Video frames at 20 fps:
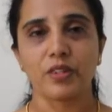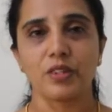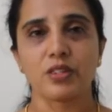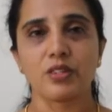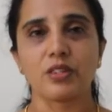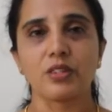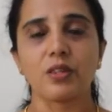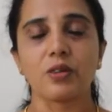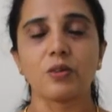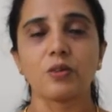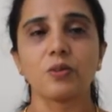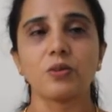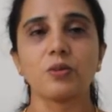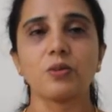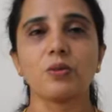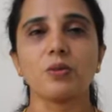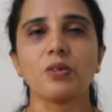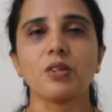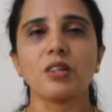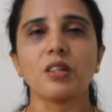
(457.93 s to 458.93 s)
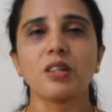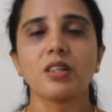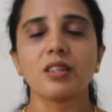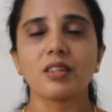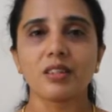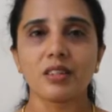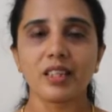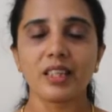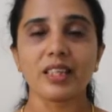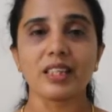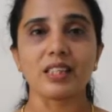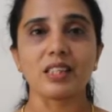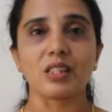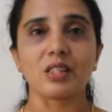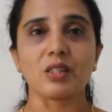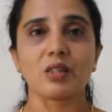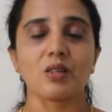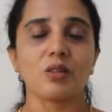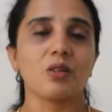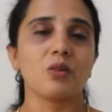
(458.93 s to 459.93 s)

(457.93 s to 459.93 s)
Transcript: So things